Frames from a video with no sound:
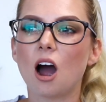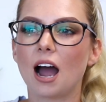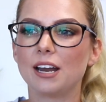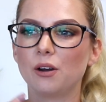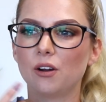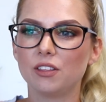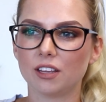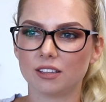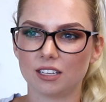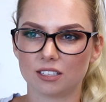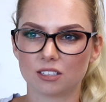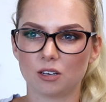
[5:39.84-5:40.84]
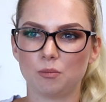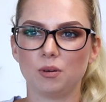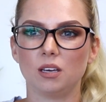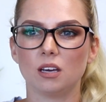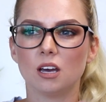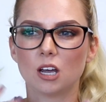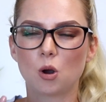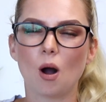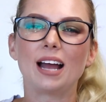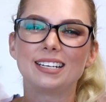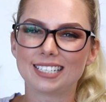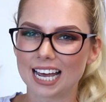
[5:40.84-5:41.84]
I know that this could be
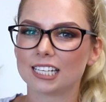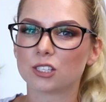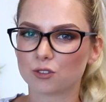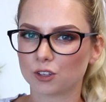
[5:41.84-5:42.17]
quite intense